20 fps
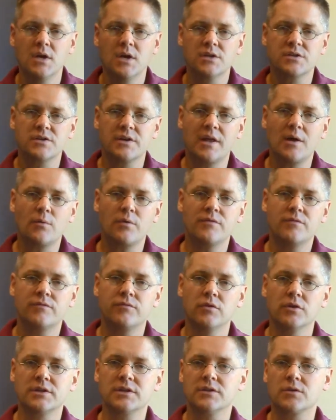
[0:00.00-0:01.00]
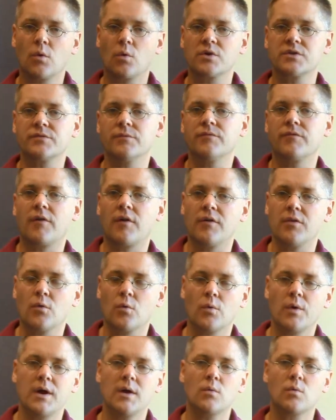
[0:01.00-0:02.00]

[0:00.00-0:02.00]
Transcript: So now that we've looked at the horse from farther away,